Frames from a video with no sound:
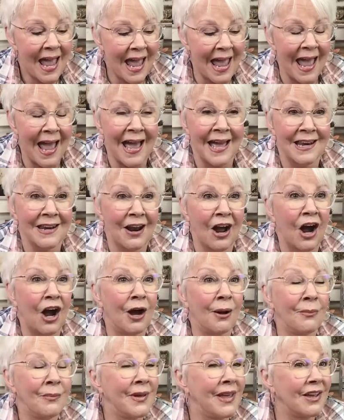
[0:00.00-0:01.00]
And
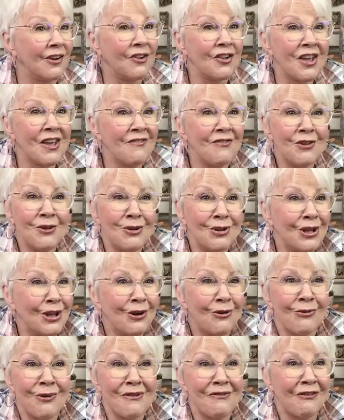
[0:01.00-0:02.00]
um, it'll give you a
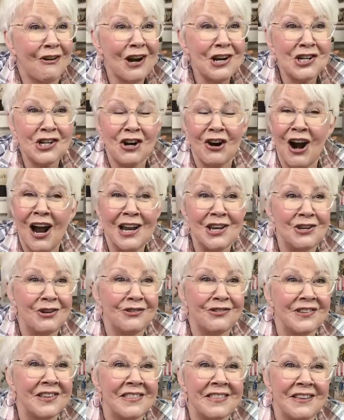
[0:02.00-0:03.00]
little refresher on
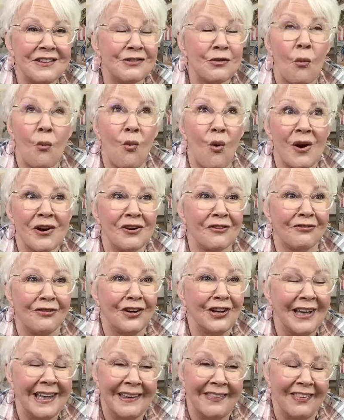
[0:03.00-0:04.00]
using these
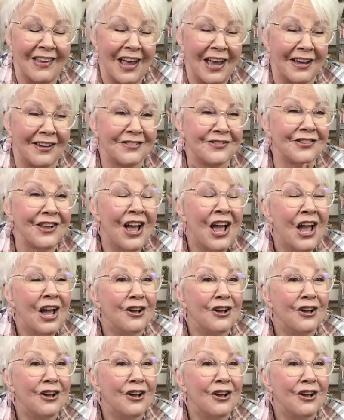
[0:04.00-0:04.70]
wonderful inlays.